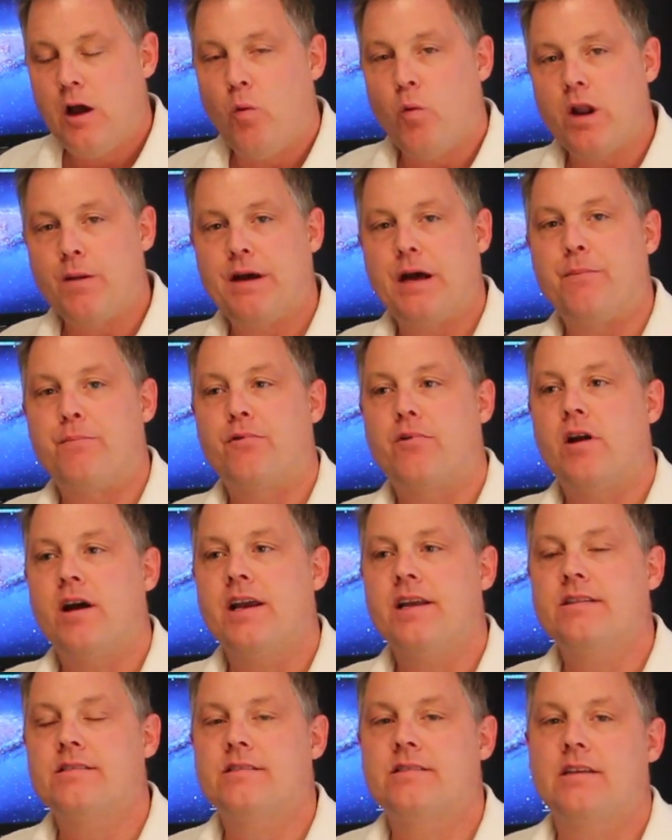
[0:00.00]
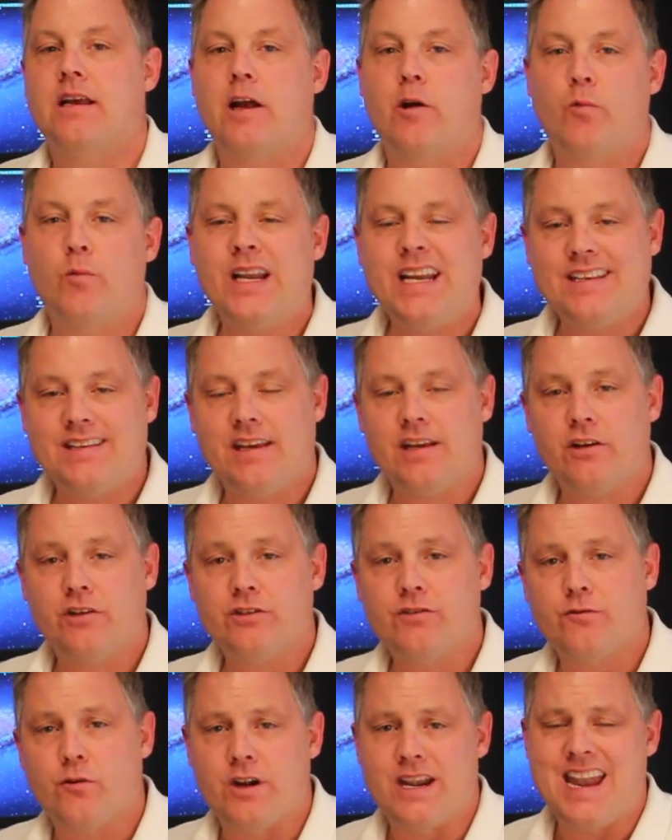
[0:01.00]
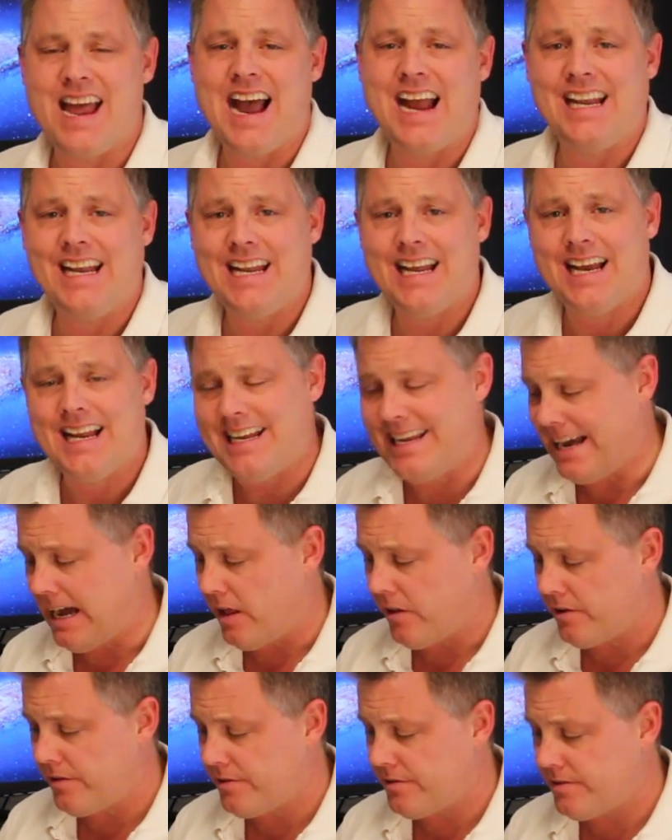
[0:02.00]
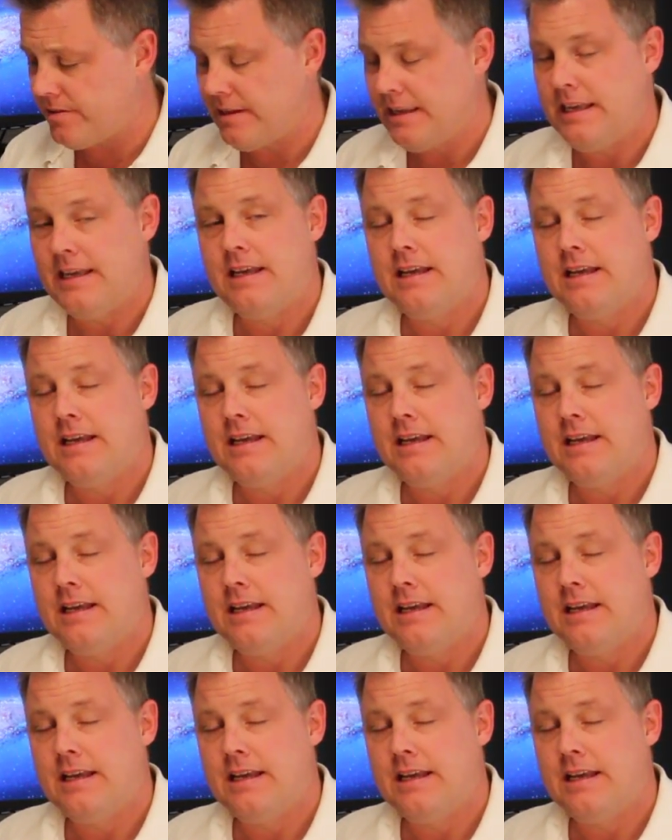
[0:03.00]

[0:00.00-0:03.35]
What about price? Retails for $99,